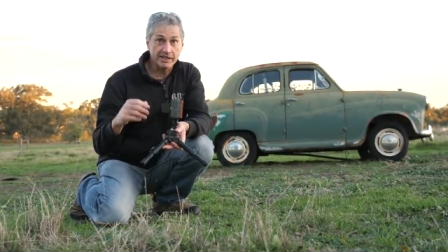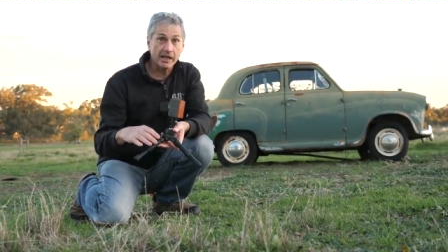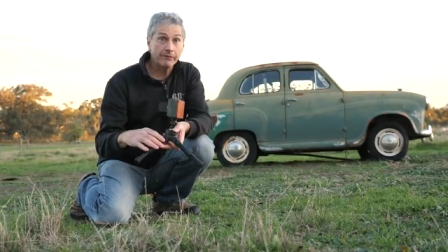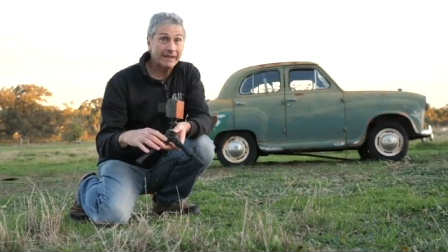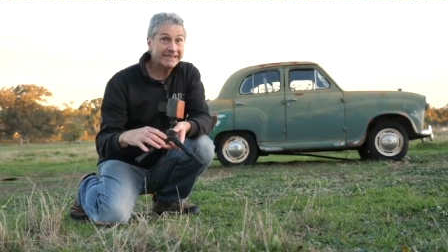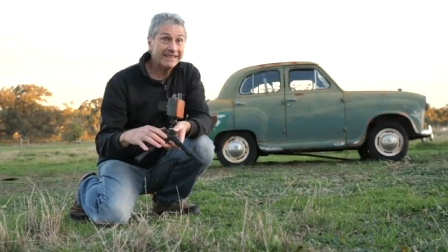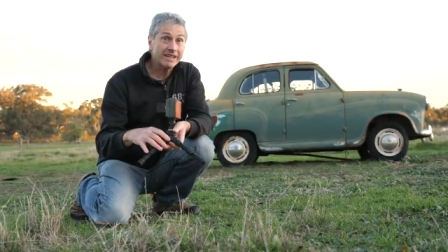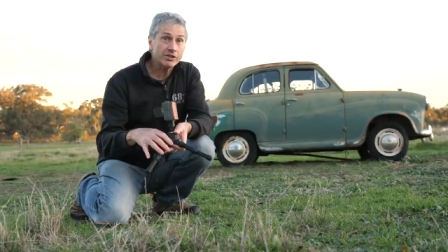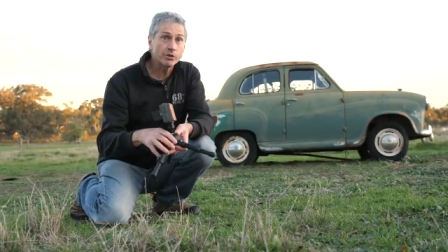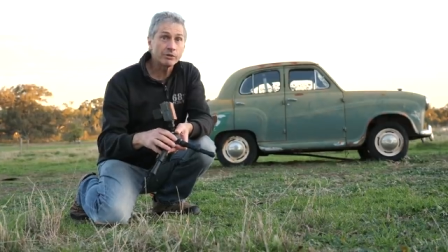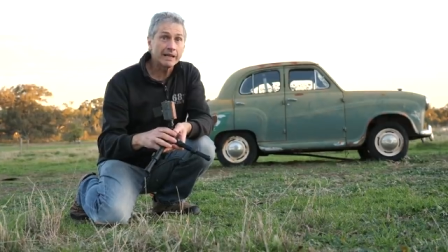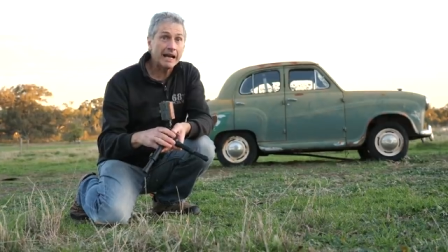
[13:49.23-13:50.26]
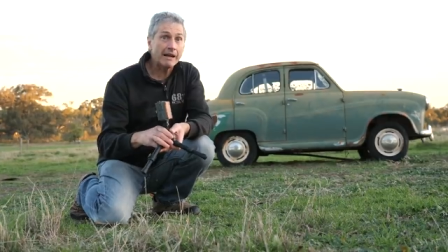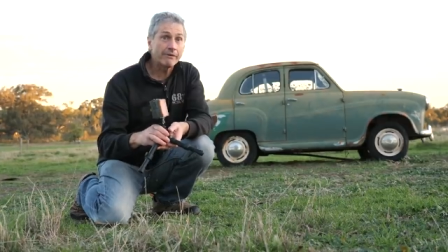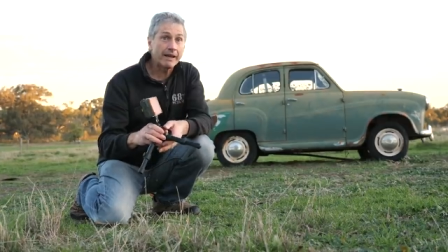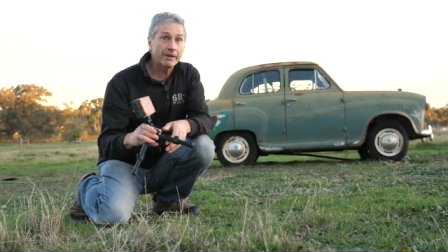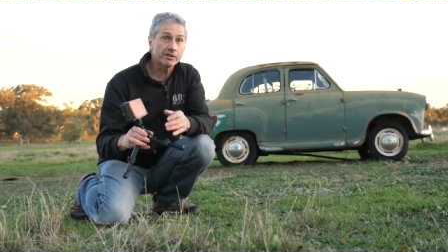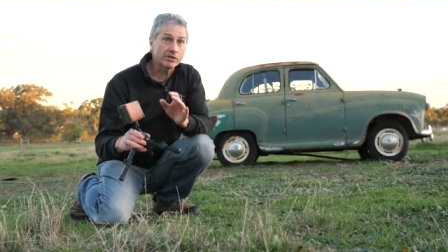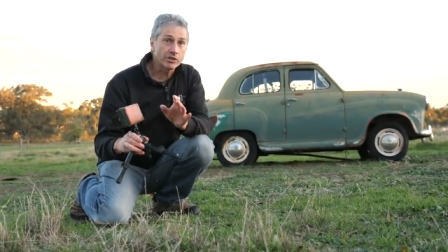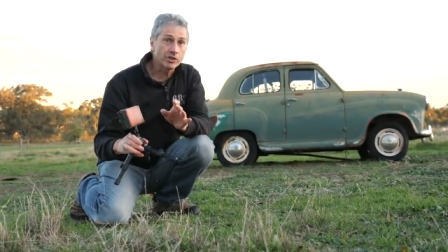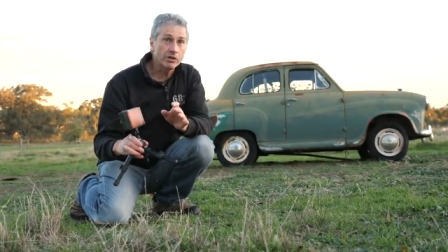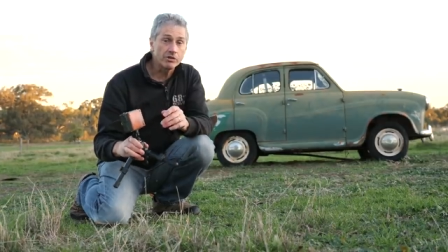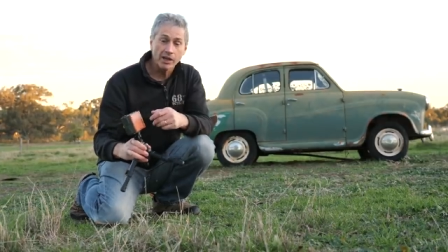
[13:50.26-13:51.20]
So if that takes two and a half hours to
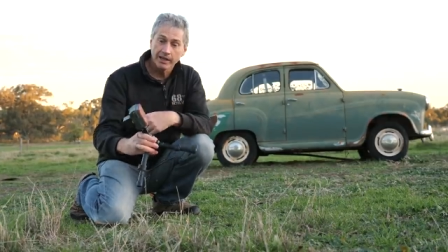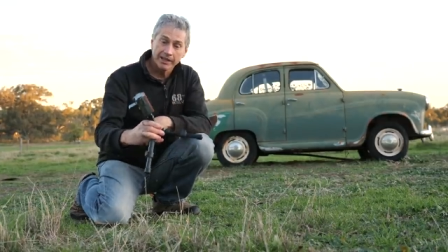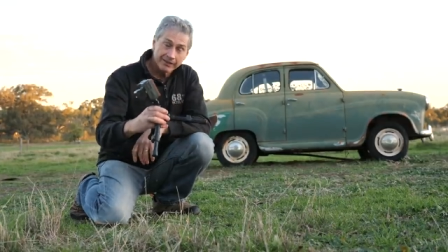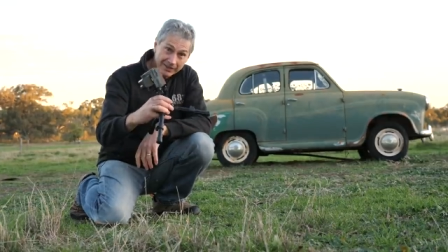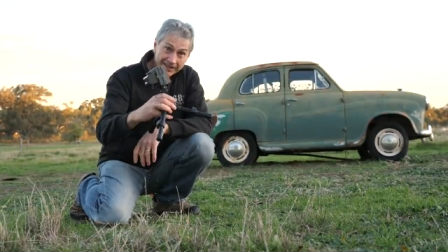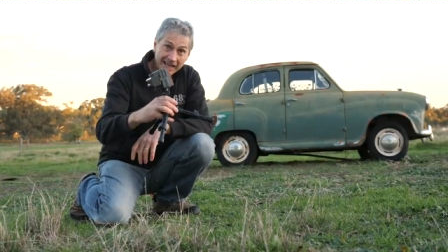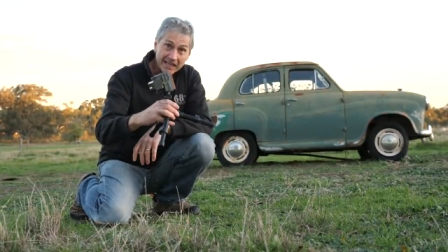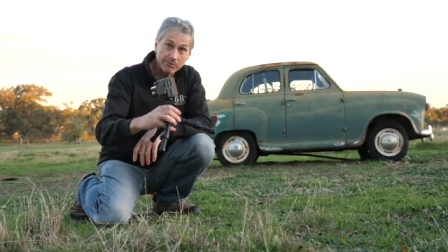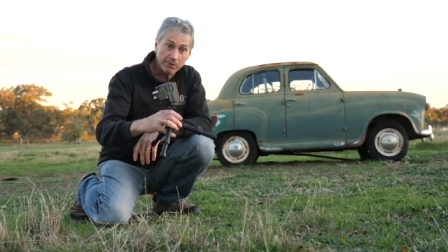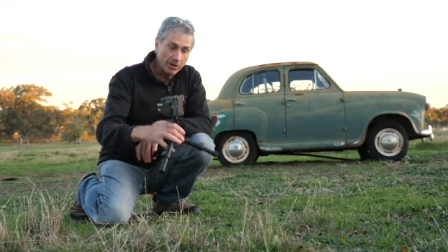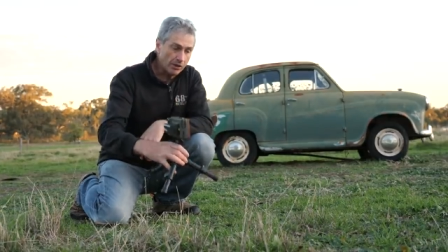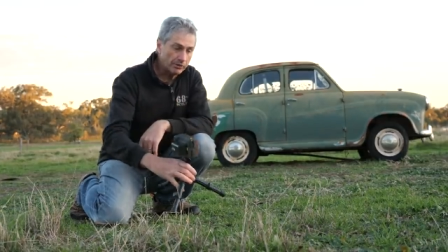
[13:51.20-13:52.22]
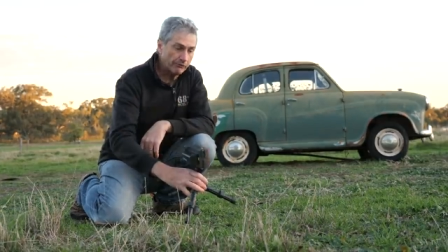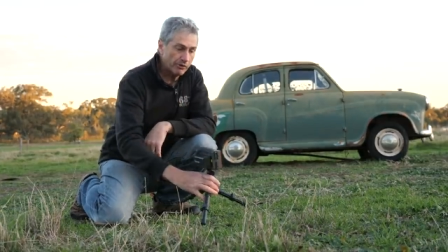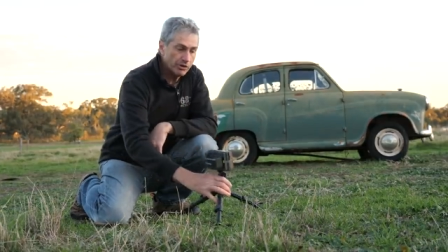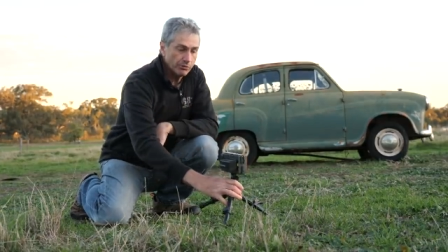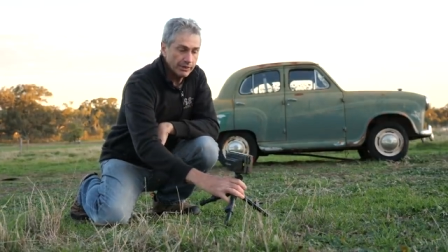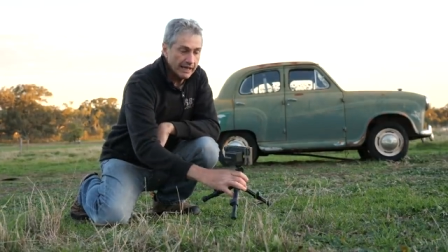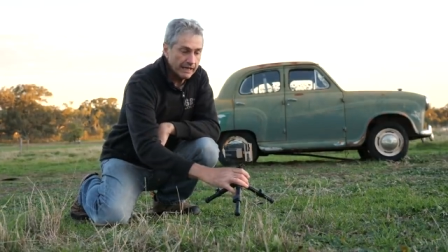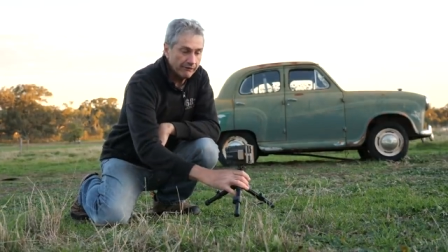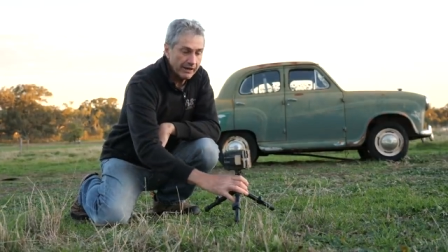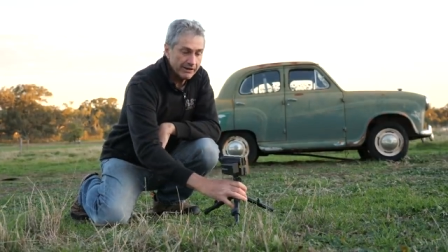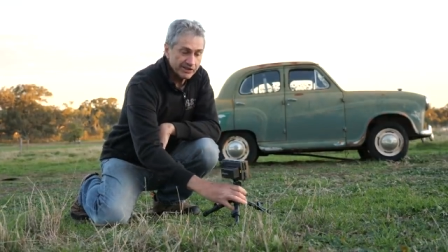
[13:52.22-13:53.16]
shoot, this has to be on for two and a
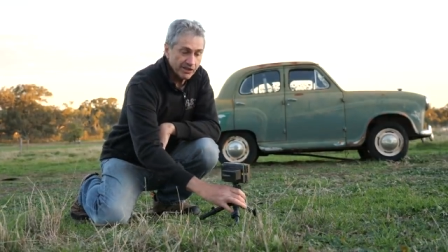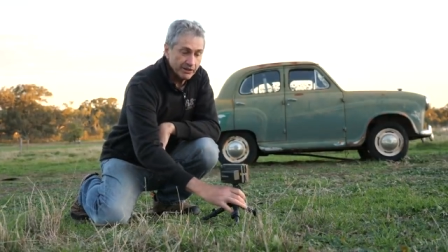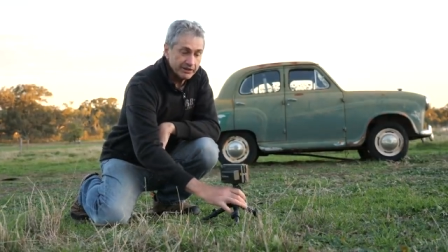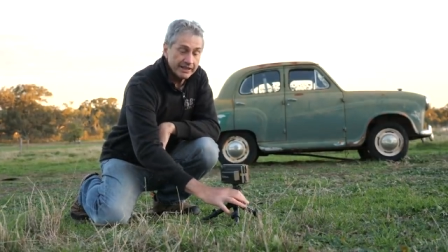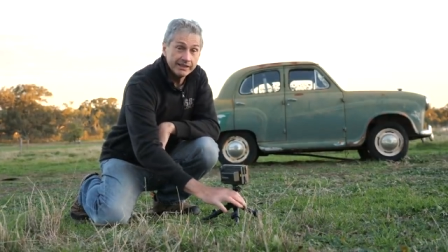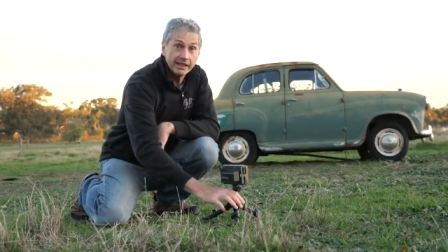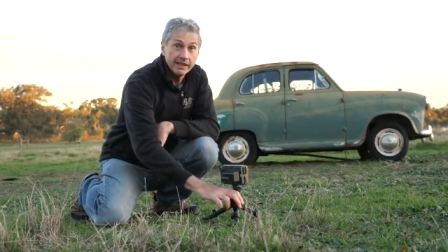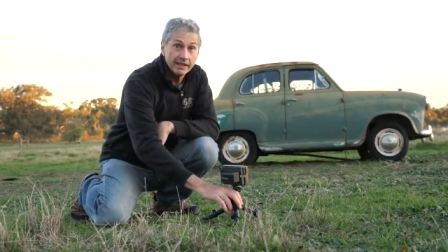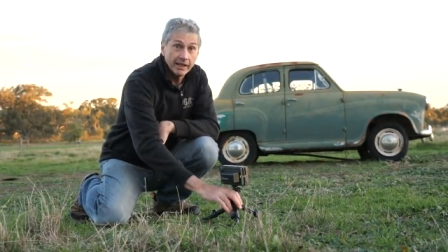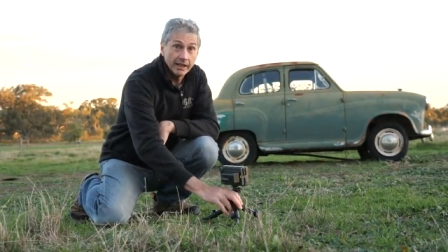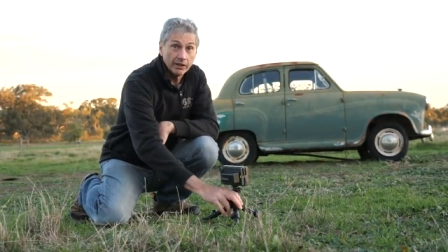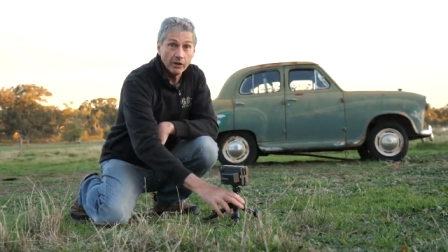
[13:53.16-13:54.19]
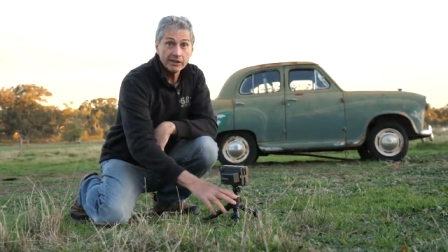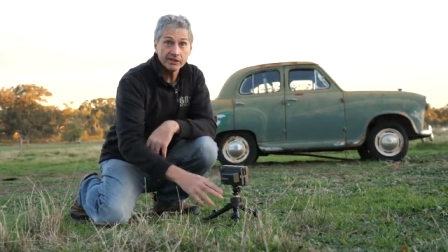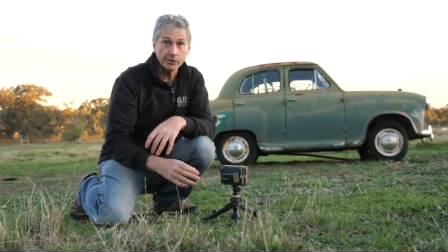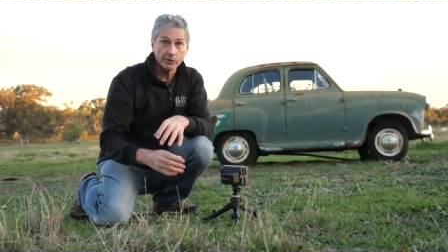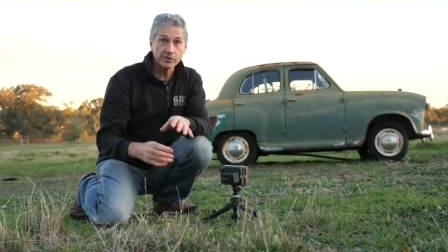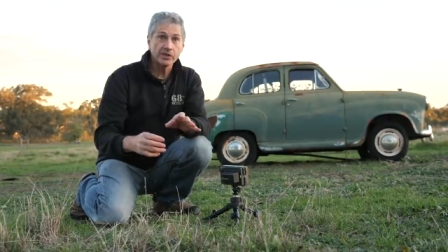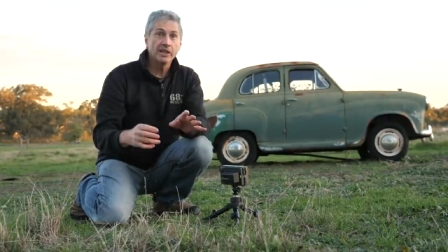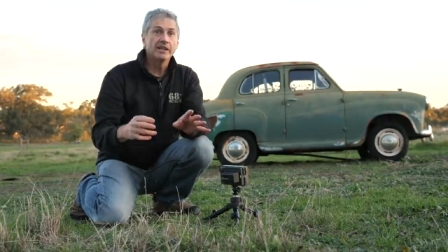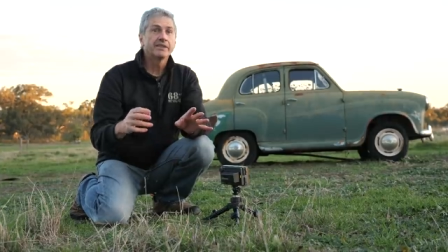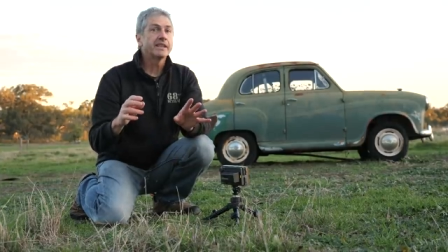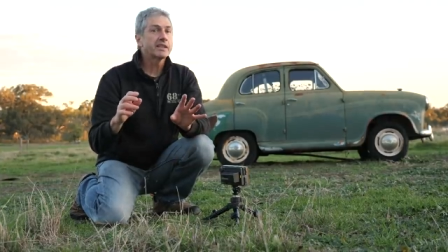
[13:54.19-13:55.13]
half hours. So I need a light source
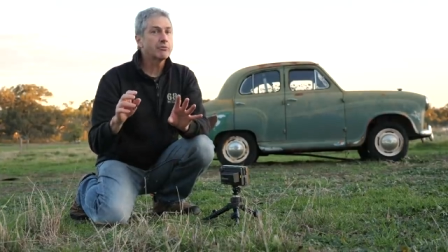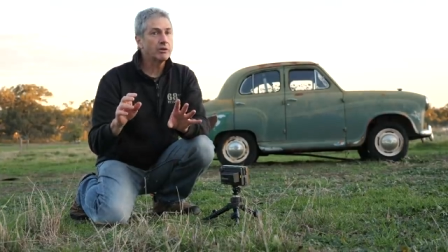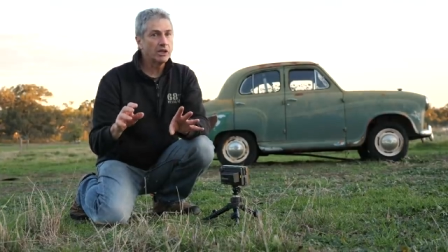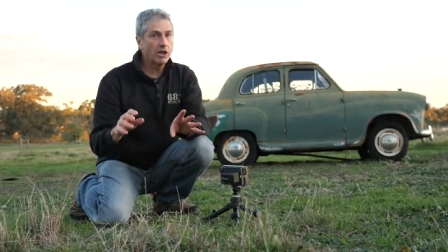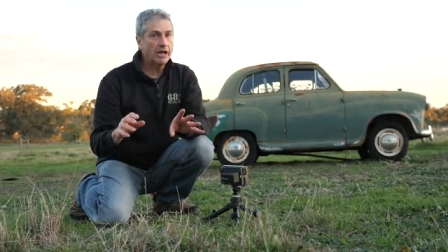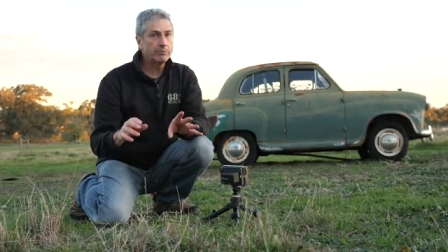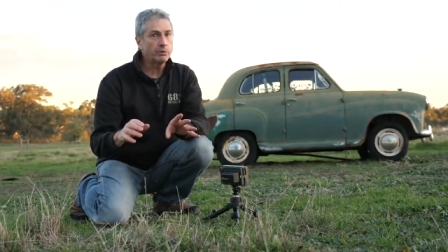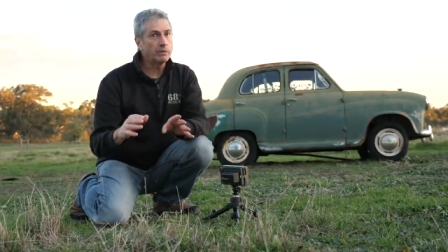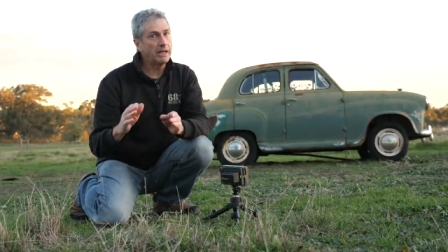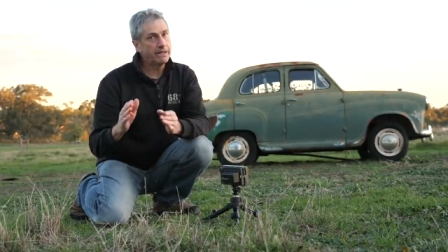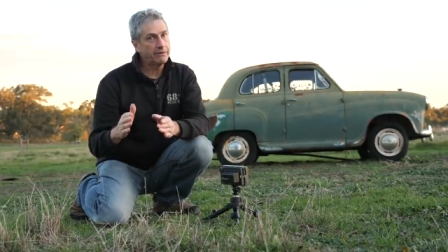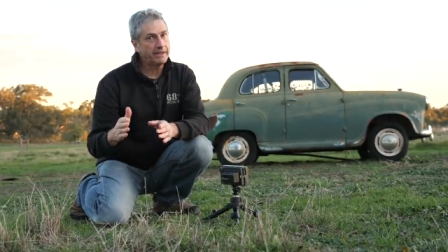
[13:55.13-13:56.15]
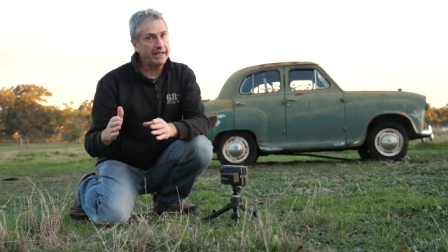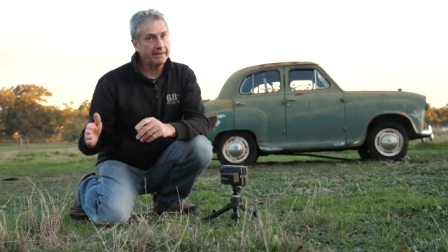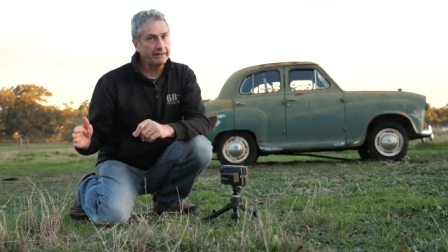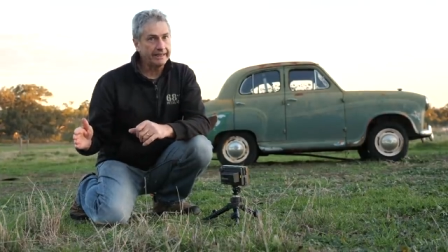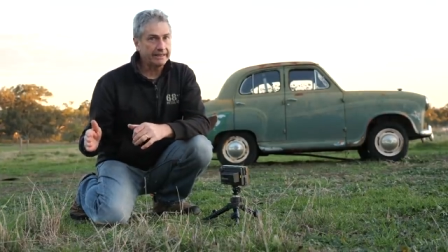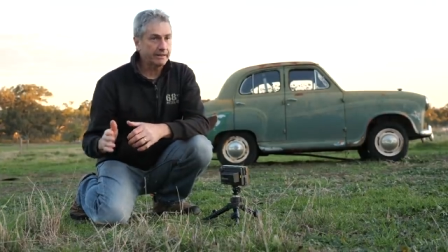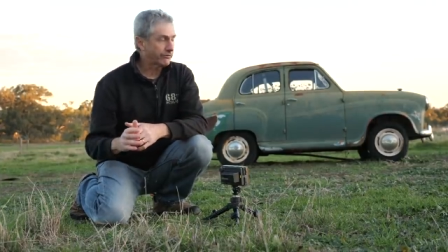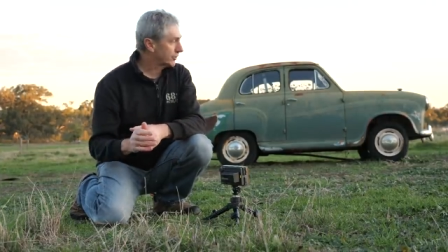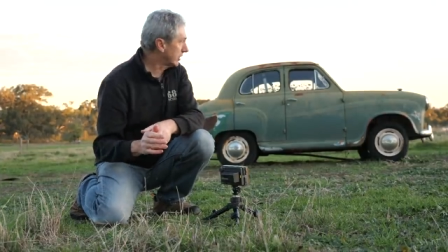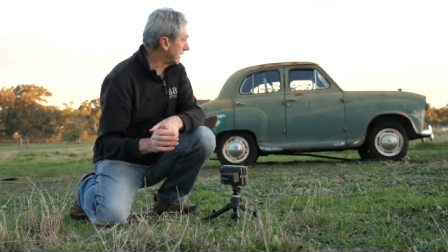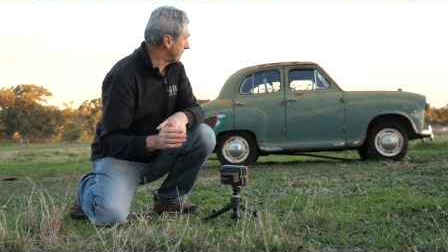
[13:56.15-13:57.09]
that is reliable over that length of
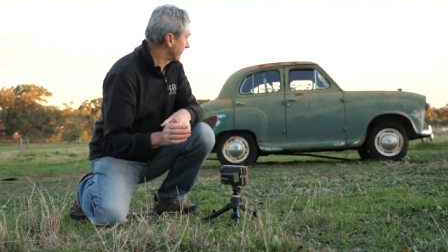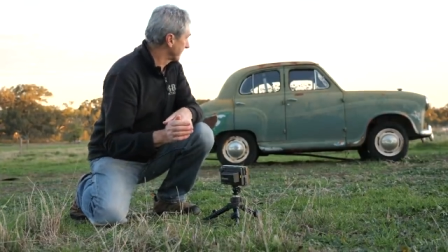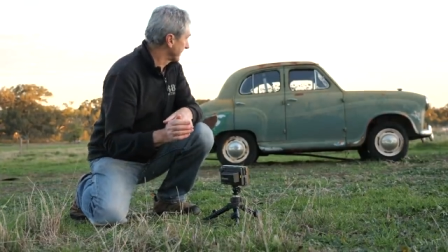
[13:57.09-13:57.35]
time.